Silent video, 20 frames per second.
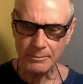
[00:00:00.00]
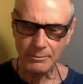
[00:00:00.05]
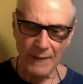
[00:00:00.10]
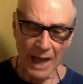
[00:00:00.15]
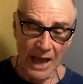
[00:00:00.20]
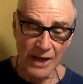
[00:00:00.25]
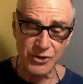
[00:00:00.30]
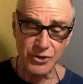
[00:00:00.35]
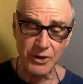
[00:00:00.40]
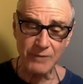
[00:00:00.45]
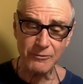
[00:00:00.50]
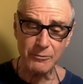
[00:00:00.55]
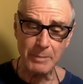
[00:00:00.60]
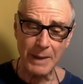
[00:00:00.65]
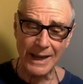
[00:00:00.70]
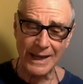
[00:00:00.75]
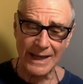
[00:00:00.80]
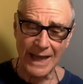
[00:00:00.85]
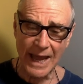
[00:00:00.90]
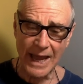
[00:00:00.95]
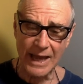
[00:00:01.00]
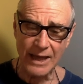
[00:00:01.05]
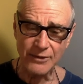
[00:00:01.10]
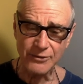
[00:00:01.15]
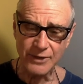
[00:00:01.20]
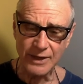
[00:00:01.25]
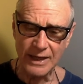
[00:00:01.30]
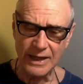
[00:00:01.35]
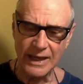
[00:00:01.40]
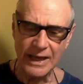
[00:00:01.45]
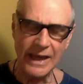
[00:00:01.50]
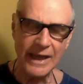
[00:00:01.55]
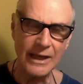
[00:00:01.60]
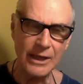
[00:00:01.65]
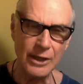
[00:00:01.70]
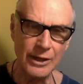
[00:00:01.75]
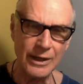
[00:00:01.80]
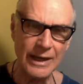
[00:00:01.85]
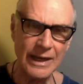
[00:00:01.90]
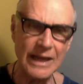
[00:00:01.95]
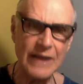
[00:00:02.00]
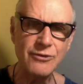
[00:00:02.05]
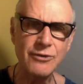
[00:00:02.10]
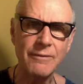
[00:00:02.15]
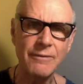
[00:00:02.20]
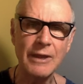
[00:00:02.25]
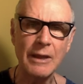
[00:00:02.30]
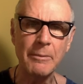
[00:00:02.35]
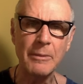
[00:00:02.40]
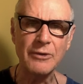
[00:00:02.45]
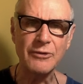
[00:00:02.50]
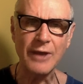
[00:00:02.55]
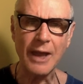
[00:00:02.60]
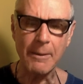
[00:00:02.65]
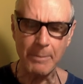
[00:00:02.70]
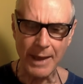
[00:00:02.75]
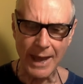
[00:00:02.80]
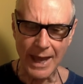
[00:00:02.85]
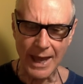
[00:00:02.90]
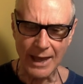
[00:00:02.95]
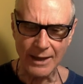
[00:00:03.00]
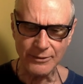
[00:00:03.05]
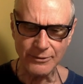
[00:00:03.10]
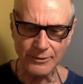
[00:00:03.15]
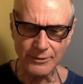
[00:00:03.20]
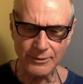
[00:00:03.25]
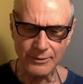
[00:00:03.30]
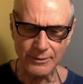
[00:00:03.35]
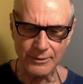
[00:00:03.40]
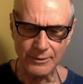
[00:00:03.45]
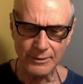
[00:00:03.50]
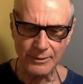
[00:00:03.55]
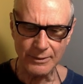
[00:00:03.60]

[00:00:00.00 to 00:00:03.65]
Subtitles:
I shift my gaze and look at each of them as I pass.